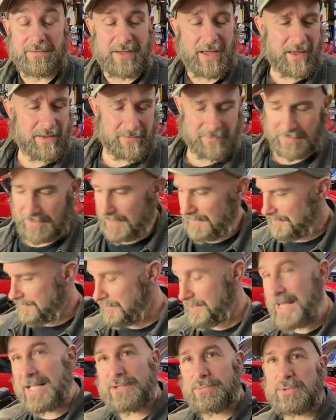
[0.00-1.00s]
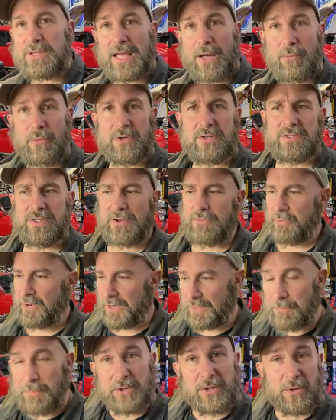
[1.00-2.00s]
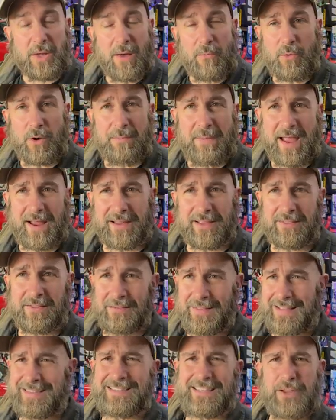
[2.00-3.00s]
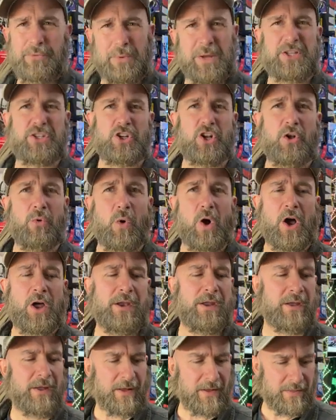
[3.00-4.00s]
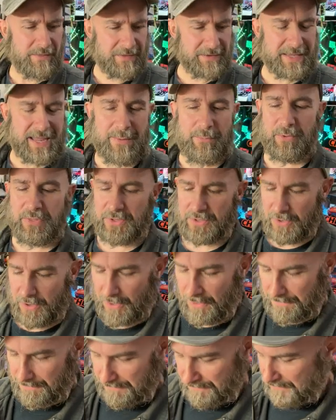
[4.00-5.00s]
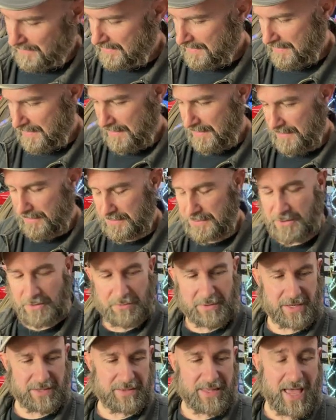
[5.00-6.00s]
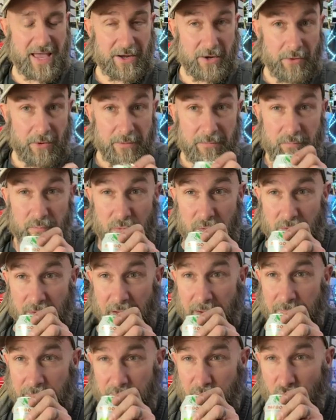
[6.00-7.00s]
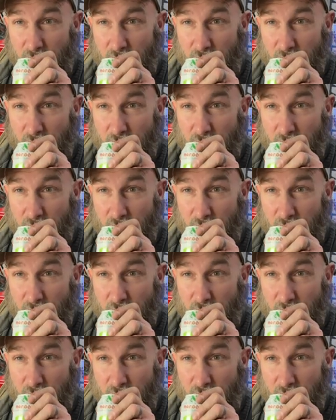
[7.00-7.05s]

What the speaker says: Yeah, so that's what that wood's there. We're going to put that wood back in there. That's the original wood that came with the car. So we got that going. Okay.